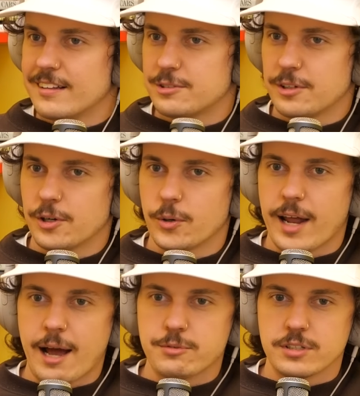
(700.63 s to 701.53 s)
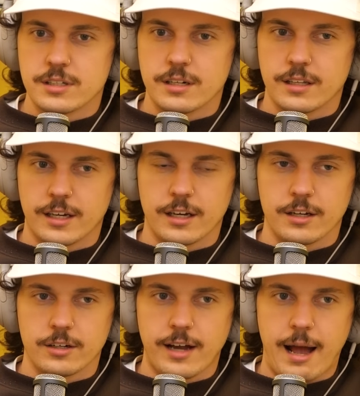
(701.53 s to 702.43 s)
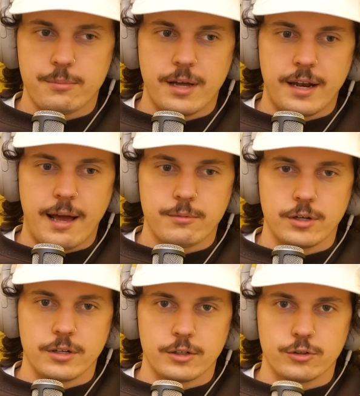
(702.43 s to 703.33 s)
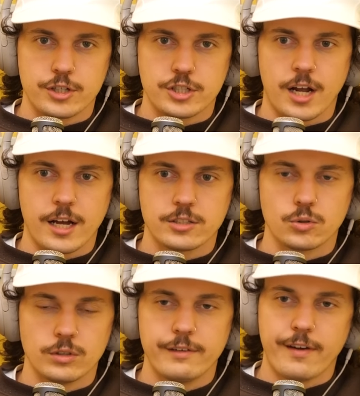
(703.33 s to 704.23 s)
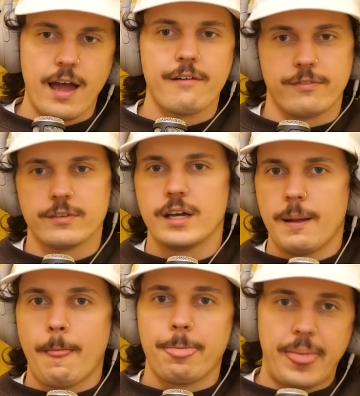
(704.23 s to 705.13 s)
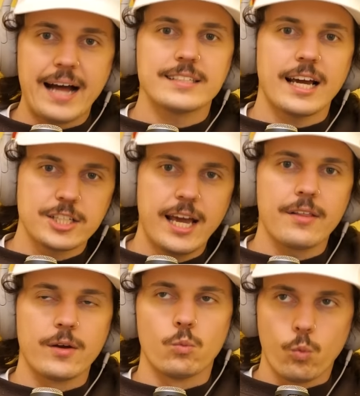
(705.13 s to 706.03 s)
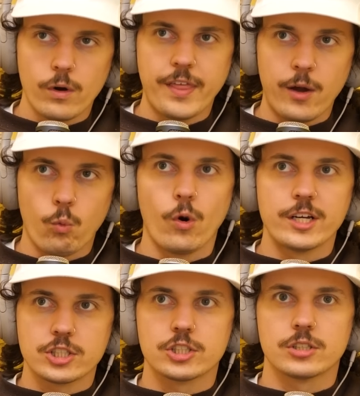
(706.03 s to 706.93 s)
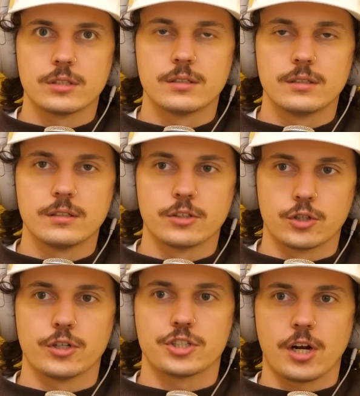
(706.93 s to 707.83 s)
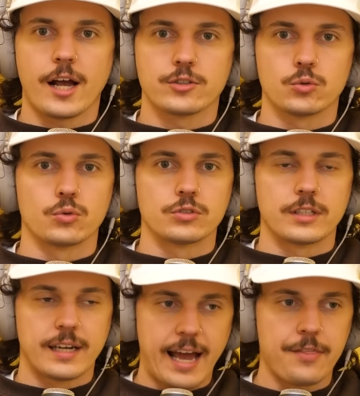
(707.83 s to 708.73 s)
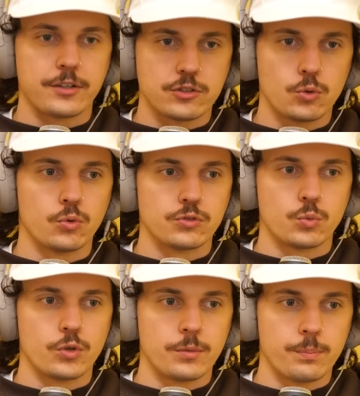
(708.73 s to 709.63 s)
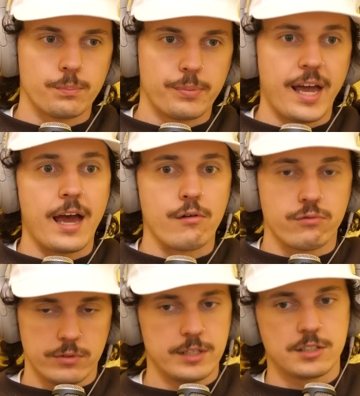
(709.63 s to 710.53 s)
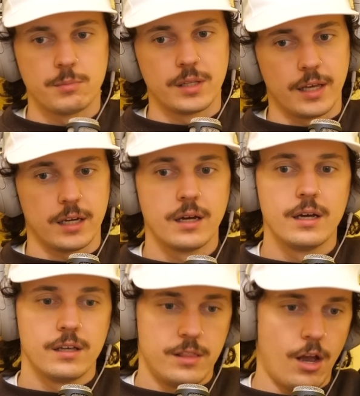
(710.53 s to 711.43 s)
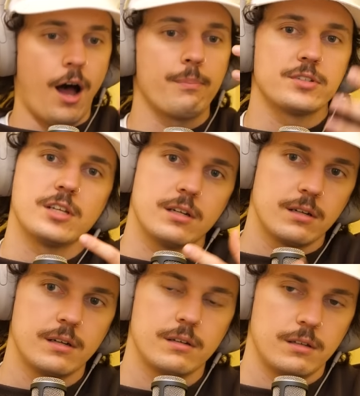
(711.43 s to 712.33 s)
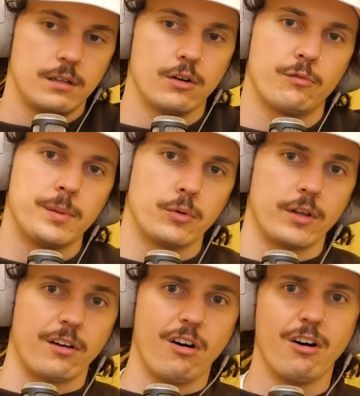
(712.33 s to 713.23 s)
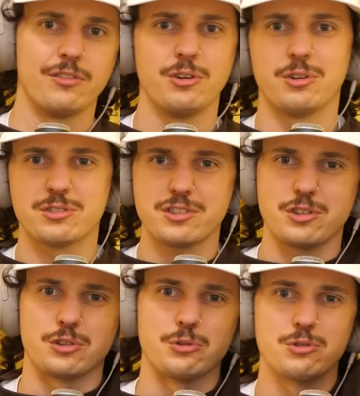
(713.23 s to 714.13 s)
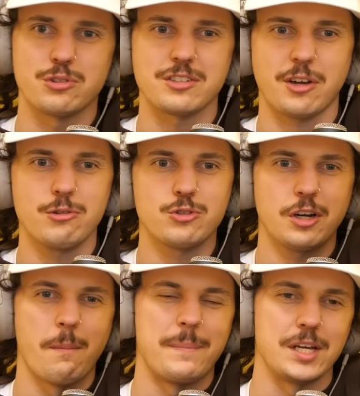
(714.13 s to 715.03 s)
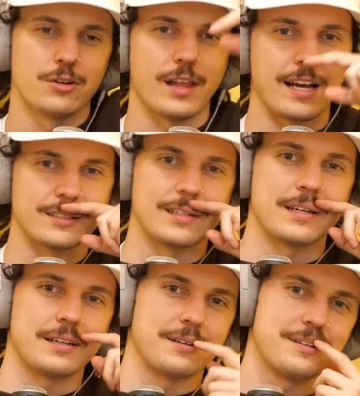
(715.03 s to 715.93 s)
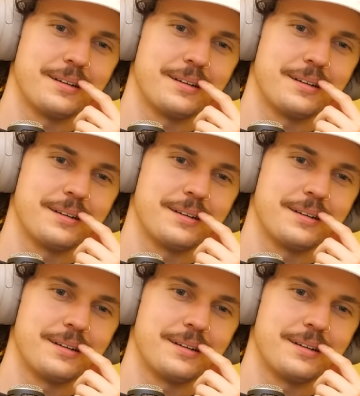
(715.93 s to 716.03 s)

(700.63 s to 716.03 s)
It's when you go to an abstinent, like a Christian high school. If that's actually how they wish the Christian high schools and Catholic schools would behave, is to be like the opposite. You know, if people are like, oh, dude, you're such a loser. I saw you drink a beer last night.